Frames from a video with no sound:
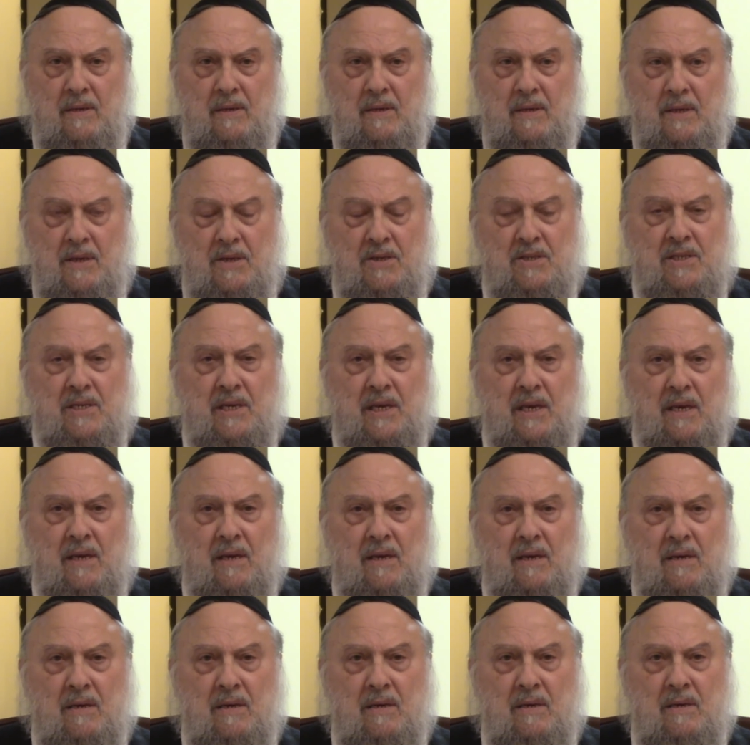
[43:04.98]
You see,
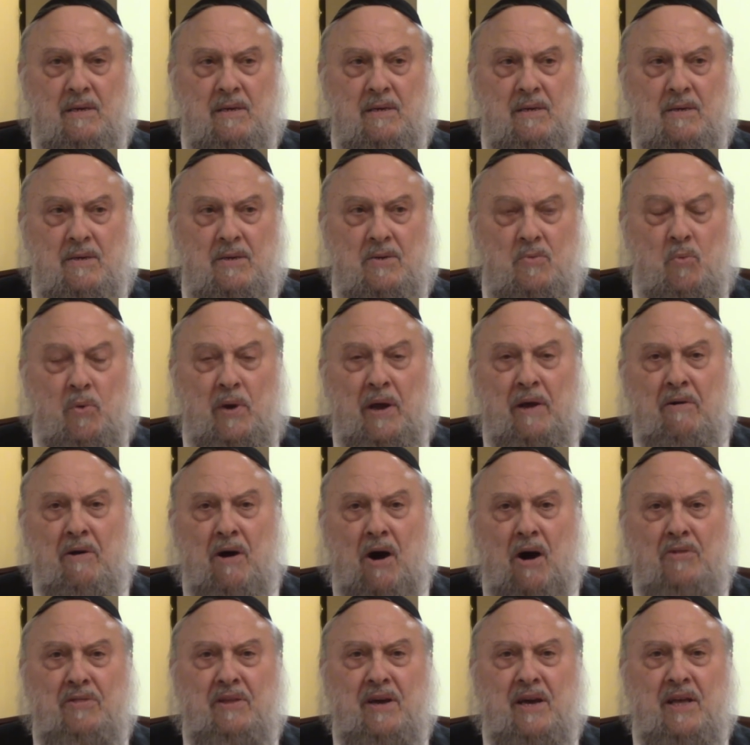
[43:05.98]
where
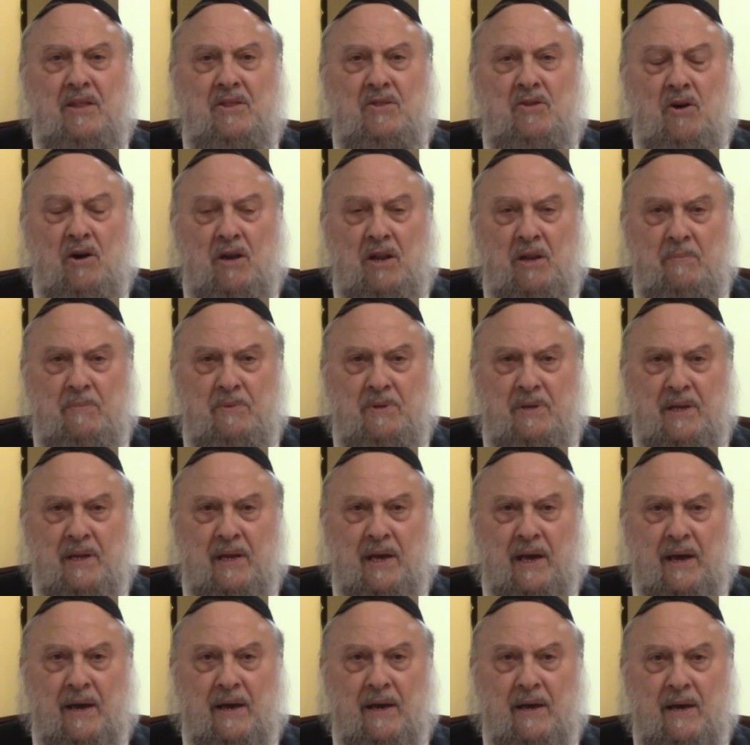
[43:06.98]
are the Gedolim
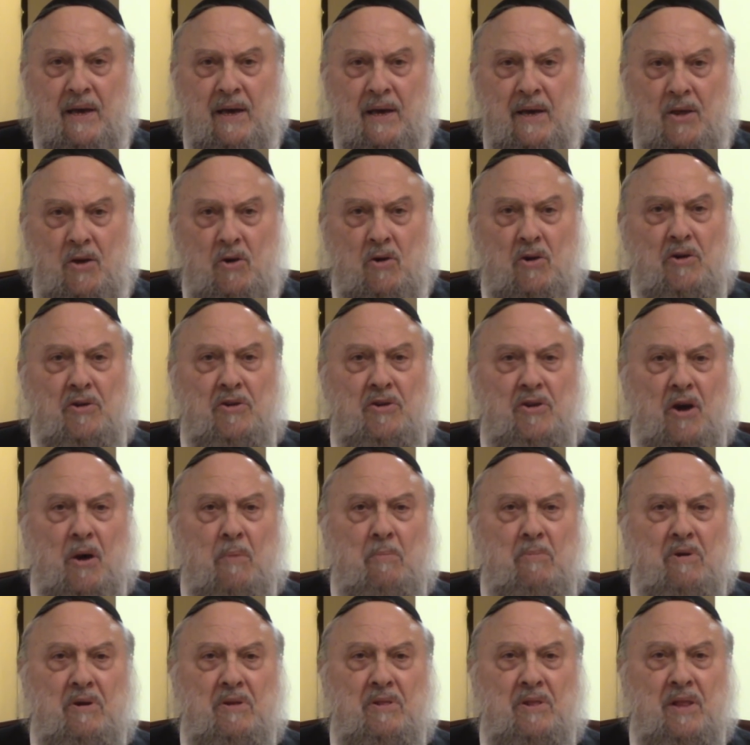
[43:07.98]
today? You can
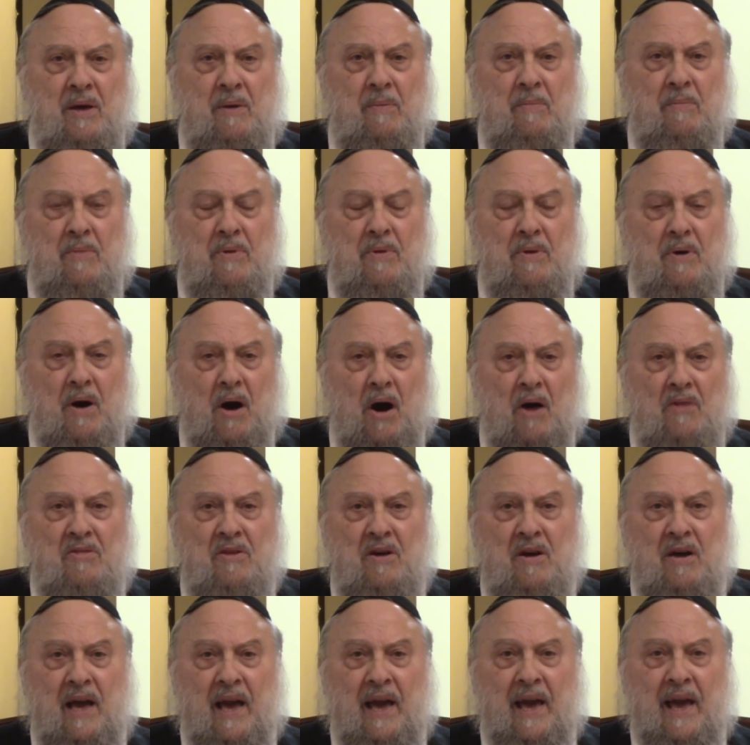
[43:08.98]
number them on
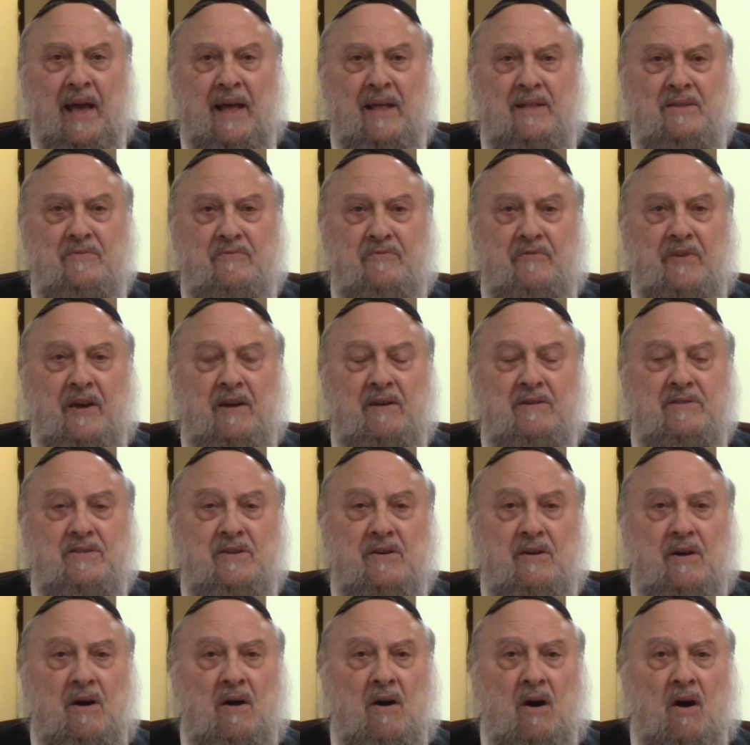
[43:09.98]
the fingers
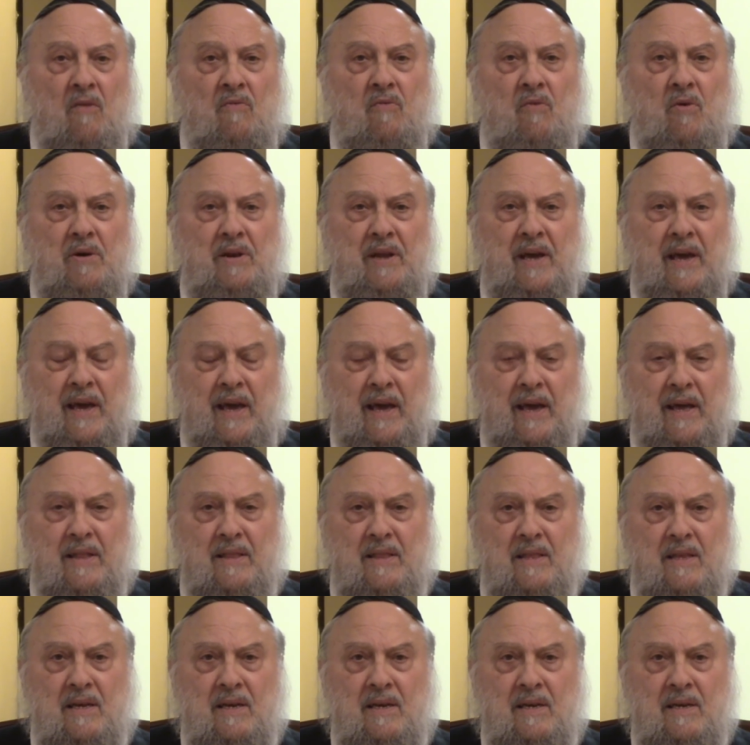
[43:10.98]
of one
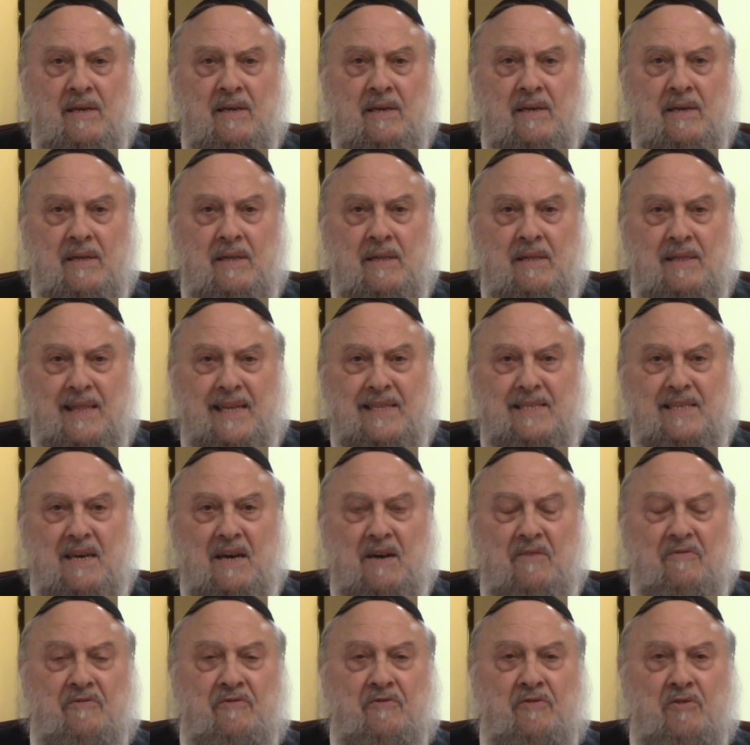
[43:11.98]
hand. That's
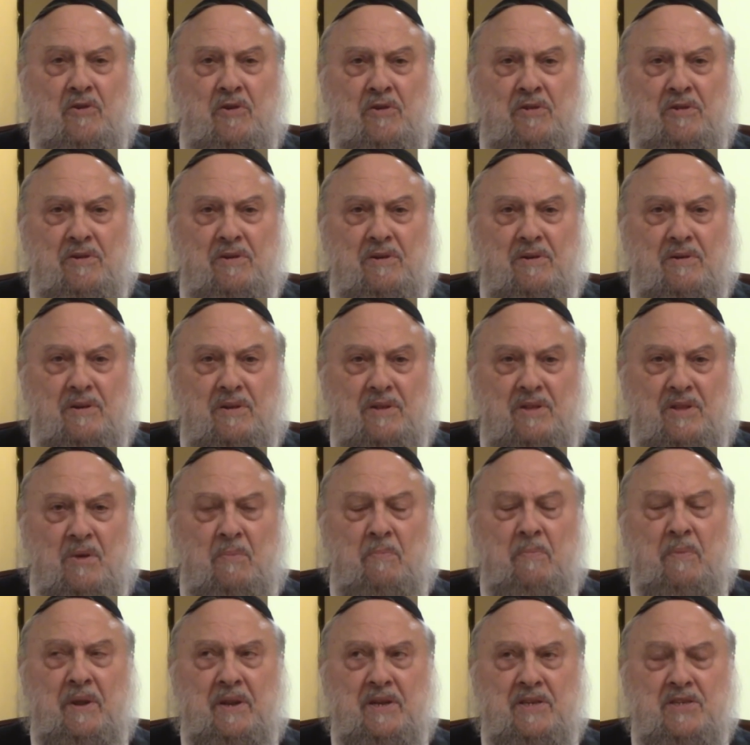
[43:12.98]
a further
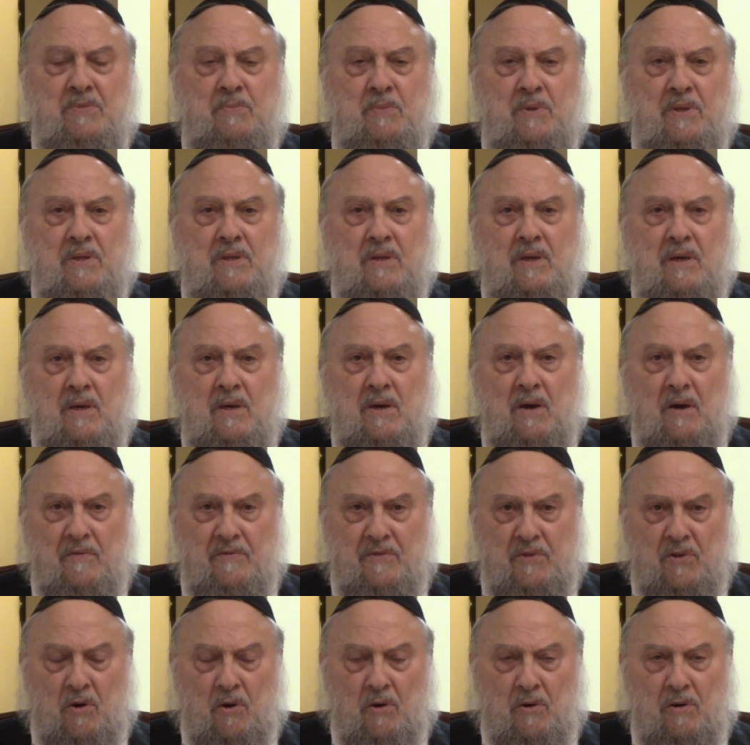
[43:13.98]
diminishment
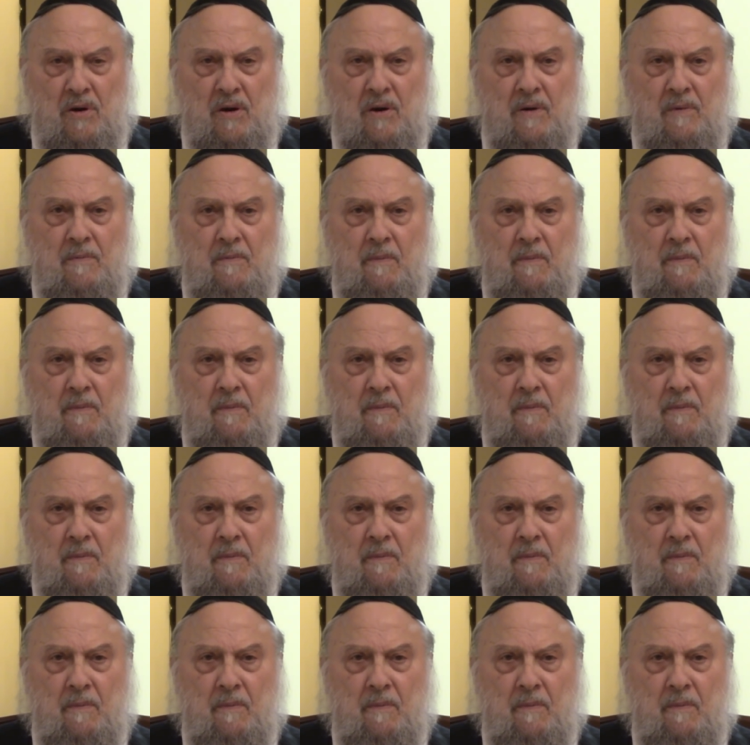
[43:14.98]
of Torah.